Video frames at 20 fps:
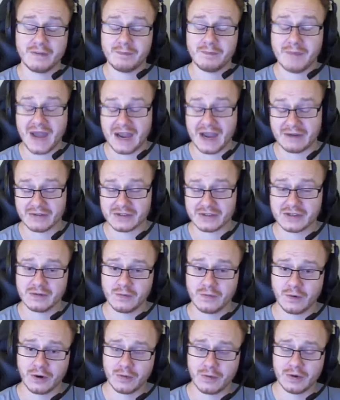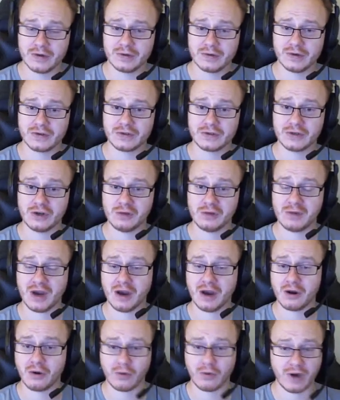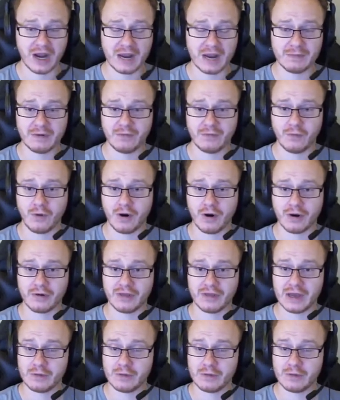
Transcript: of amount, we're going to assume a gram of water